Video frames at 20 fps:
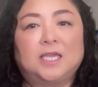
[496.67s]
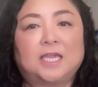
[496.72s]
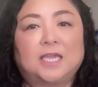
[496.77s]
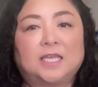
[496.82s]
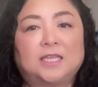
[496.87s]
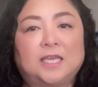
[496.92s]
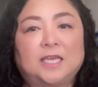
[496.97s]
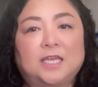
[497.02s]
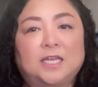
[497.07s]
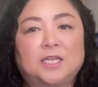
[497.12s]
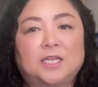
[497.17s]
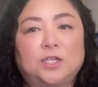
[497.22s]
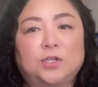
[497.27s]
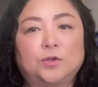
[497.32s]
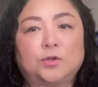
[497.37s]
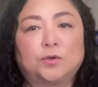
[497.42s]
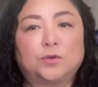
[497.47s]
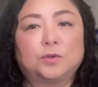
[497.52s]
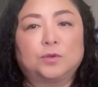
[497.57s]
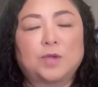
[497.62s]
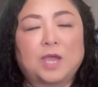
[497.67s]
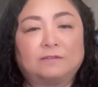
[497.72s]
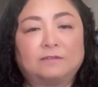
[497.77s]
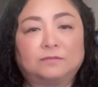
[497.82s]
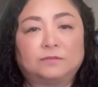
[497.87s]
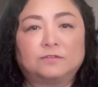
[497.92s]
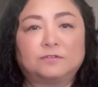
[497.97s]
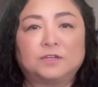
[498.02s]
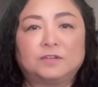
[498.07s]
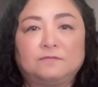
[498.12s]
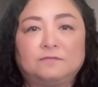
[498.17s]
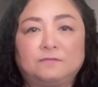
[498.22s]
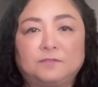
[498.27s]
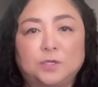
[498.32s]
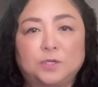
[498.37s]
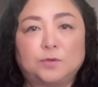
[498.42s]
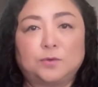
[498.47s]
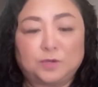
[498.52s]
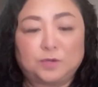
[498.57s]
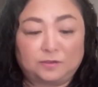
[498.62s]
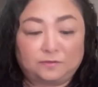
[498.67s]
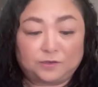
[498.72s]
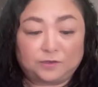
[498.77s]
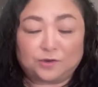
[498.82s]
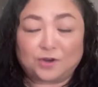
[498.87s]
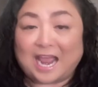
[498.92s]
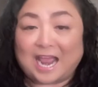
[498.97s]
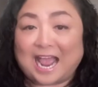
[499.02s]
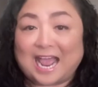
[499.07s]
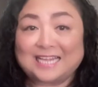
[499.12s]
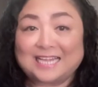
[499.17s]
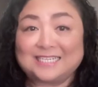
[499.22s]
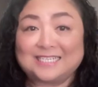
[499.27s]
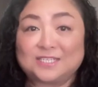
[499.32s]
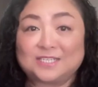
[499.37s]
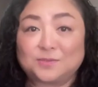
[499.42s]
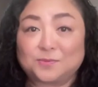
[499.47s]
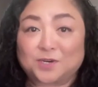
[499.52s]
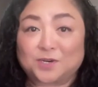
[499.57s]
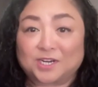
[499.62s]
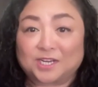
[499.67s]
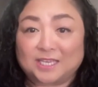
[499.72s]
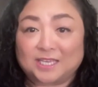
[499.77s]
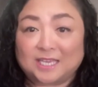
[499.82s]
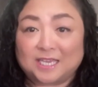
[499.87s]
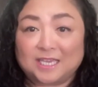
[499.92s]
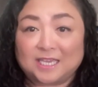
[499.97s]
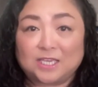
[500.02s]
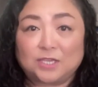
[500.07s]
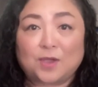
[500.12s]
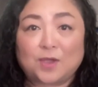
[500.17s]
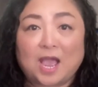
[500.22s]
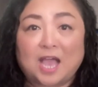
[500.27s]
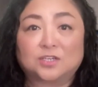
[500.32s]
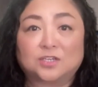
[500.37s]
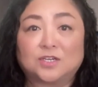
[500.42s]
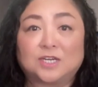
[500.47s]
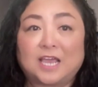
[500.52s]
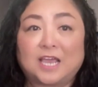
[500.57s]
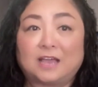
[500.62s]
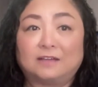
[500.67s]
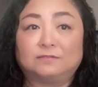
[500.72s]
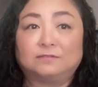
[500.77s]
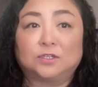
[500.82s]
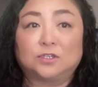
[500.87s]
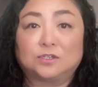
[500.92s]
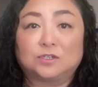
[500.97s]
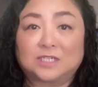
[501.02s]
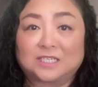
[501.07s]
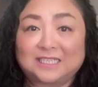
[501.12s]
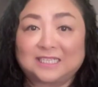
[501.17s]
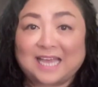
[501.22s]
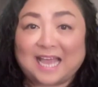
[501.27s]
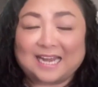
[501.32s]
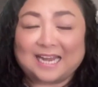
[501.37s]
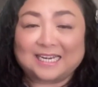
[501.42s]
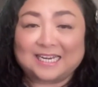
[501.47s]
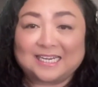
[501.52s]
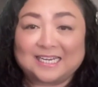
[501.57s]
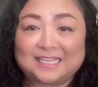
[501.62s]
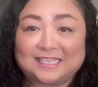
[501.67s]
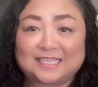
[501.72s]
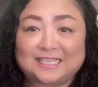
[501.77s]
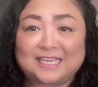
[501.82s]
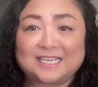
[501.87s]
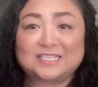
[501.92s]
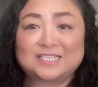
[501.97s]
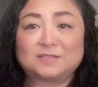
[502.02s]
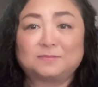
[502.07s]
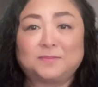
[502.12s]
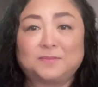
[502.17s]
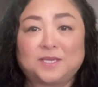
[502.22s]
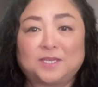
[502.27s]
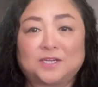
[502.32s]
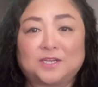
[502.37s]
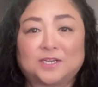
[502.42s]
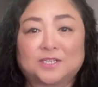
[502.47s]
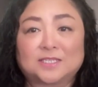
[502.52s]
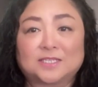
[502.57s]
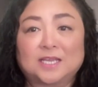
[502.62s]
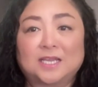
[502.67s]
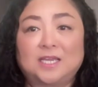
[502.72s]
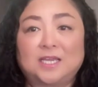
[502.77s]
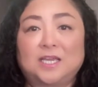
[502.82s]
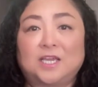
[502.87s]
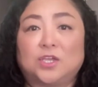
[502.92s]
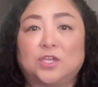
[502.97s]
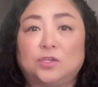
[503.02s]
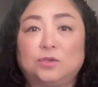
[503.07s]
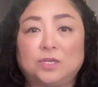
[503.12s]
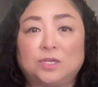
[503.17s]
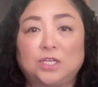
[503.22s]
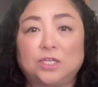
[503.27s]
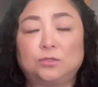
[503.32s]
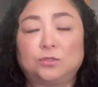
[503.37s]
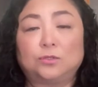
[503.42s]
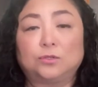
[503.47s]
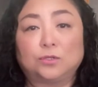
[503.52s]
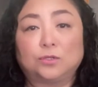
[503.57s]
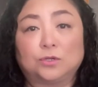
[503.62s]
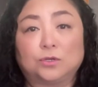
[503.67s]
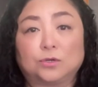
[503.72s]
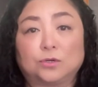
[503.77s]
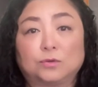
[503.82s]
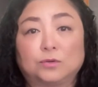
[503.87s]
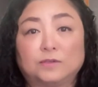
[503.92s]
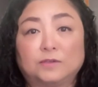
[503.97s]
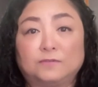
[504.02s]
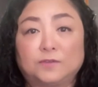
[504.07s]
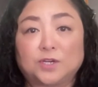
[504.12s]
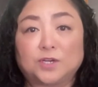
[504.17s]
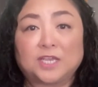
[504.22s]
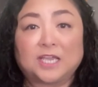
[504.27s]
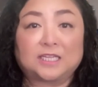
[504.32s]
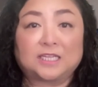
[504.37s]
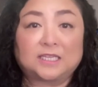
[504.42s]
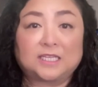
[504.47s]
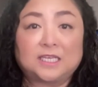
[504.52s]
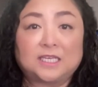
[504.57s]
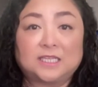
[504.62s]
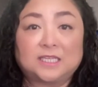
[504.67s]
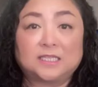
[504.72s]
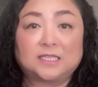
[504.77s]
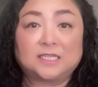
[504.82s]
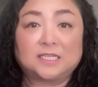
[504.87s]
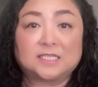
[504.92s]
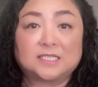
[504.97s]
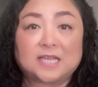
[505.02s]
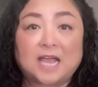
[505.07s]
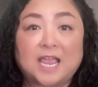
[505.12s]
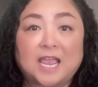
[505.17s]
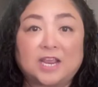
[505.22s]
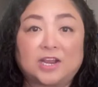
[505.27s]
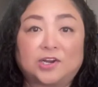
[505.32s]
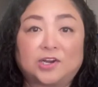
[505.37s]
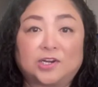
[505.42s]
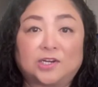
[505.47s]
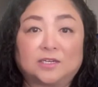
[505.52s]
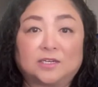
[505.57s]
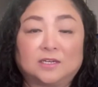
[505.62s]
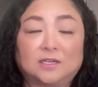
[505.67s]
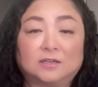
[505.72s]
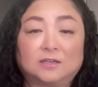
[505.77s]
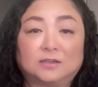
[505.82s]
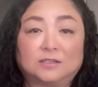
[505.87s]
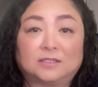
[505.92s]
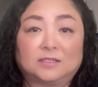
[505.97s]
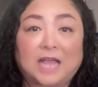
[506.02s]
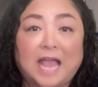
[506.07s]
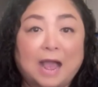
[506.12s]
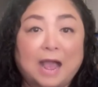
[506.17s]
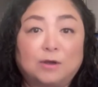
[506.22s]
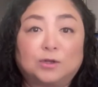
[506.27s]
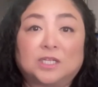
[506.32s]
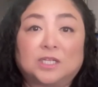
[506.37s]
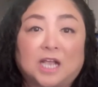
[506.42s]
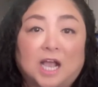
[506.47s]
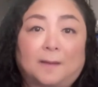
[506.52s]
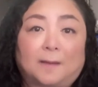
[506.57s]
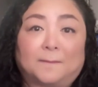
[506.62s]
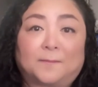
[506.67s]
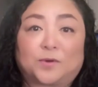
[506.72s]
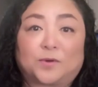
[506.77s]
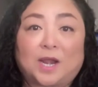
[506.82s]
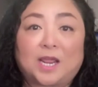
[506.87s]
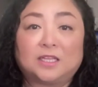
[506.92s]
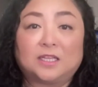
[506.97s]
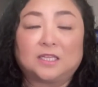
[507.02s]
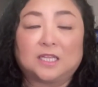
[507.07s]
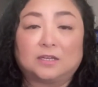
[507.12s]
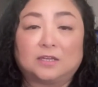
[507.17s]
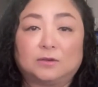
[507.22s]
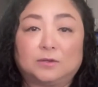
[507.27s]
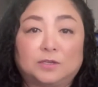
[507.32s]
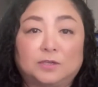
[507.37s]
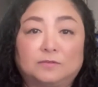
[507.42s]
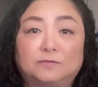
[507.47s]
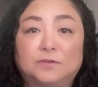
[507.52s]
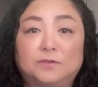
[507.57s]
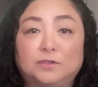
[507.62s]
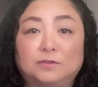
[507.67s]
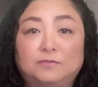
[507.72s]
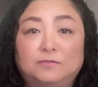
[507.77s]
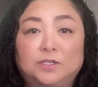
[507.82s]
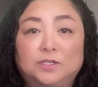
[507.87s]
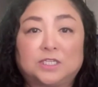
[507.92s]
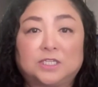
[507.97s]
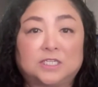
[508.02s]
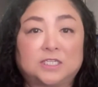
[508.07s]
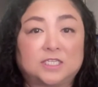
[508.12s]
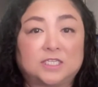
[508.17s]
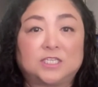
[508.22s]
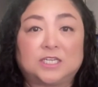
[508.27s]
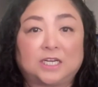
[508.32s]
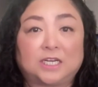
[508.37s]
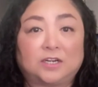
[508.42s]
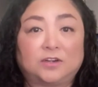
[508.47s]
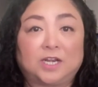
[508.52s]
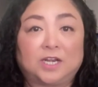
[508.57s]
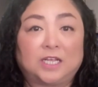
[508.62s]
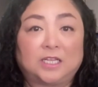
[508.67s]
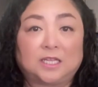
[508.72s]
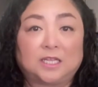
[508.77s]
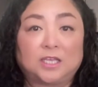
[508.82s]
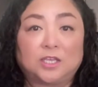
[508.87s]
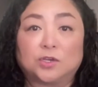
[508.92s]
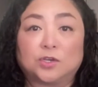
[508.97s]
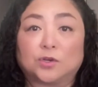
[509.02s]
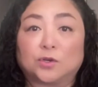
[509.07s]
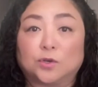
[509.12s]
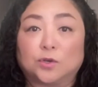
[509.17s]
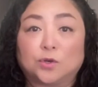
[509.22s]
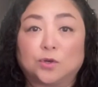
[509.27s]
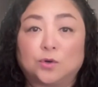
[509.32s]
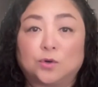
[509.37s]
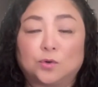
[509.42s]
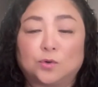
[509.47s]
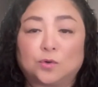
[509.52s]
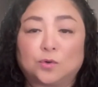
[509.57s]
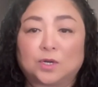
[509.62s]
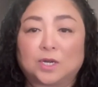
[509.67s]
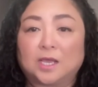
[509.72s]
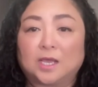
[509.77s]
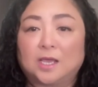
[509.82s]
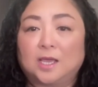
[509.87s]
And then, you have to review if your ads is working. You actually have to look at the analytics because you need to know if you're getting the desired outcome, right? If it's generating your goal.